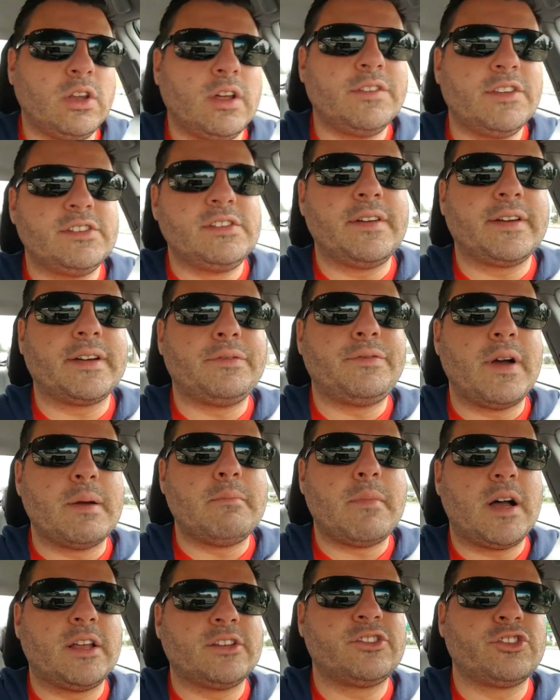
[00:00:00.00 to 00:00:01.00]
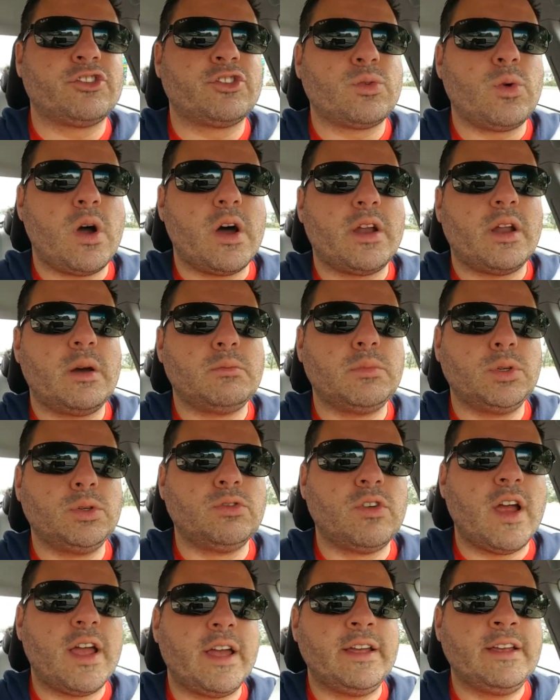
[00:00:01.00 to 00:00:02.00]
I'd love to see if I can find Monster Squad on
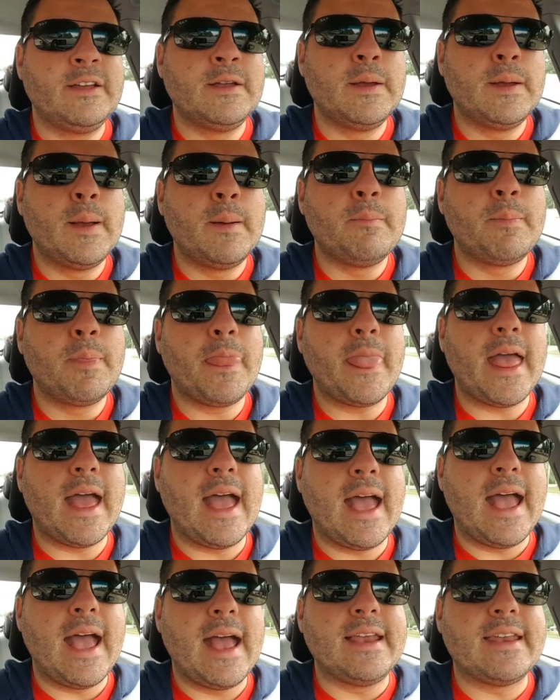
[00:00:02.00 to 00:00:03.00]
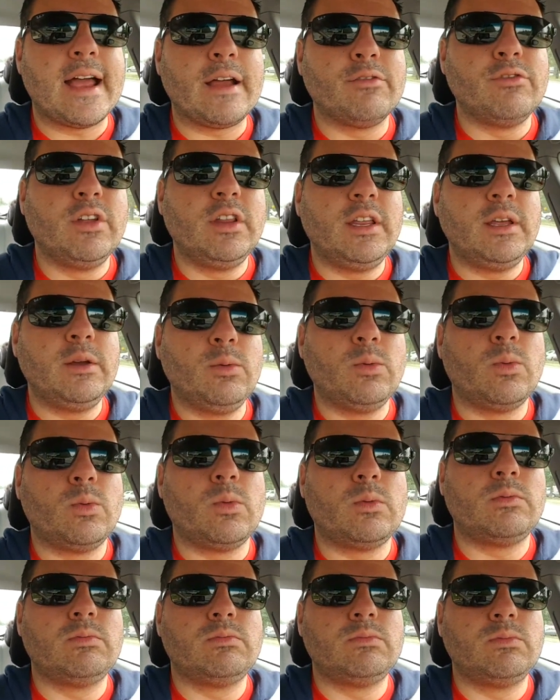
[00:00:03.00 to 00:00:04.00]
Blu-ray, and I really
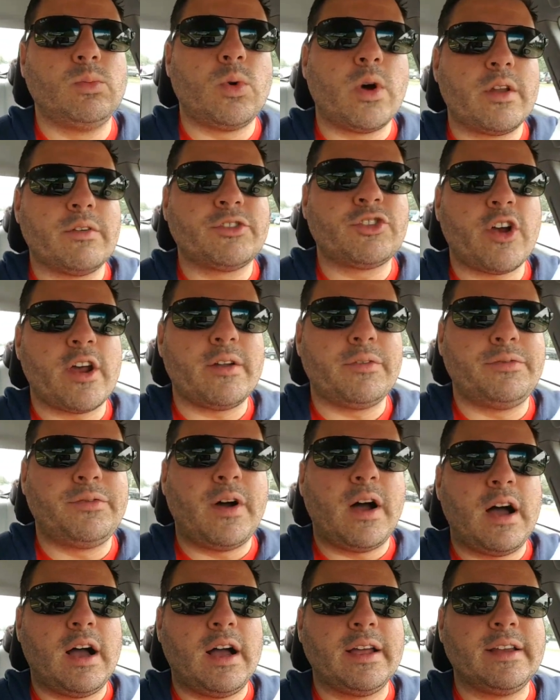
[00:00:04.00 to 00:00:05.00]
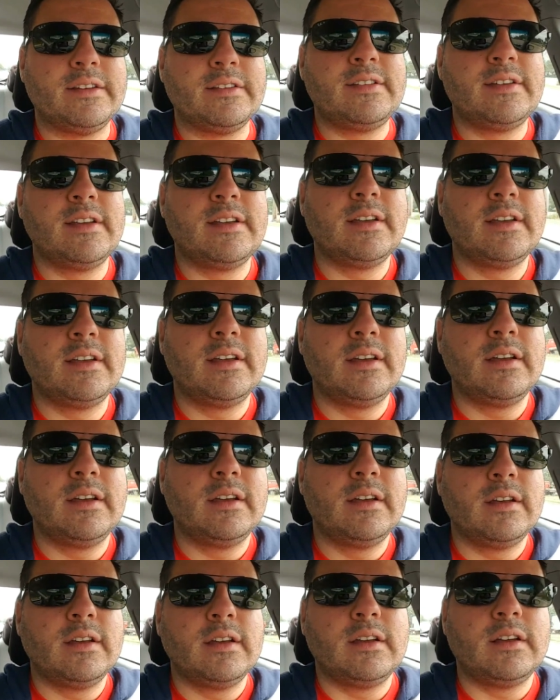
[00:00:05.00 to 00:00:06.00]
want to try to find
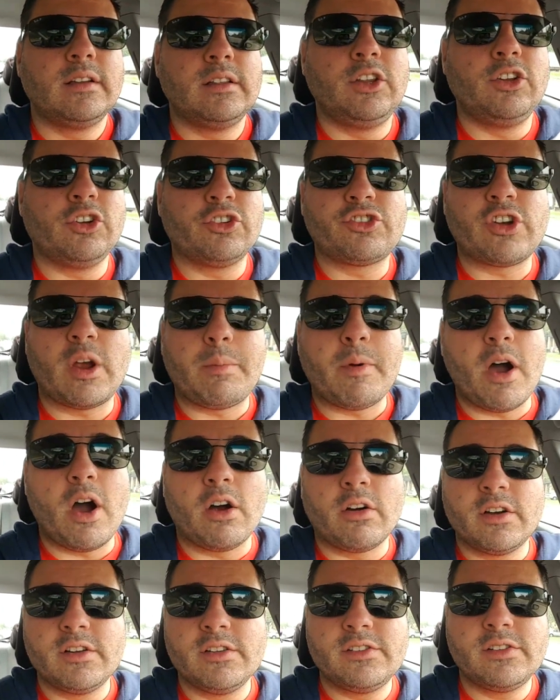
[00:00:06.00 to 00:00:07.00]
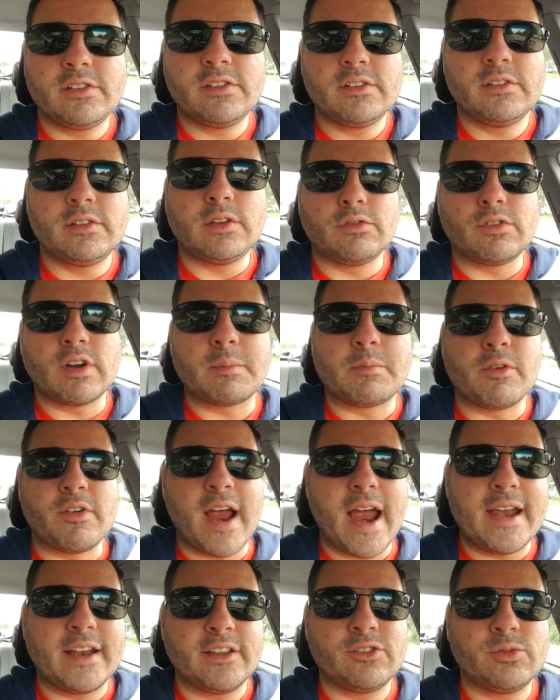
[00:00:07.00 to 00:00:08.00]
Little Shop of Horrors, the Rick
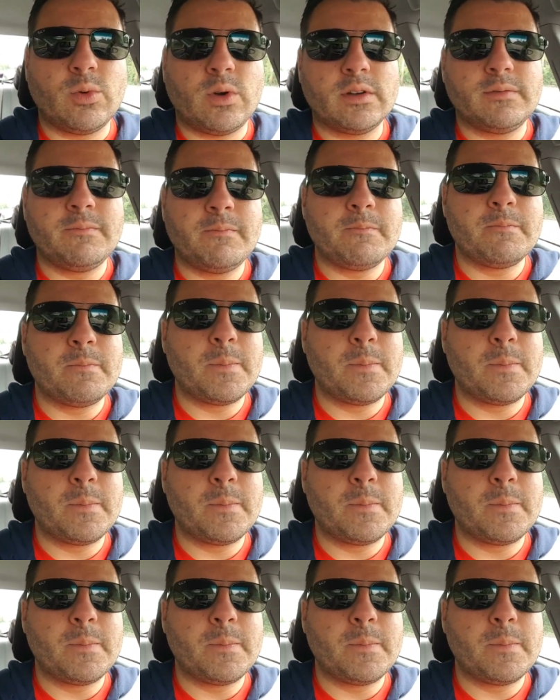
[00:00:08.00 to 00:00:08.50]
Moranis one.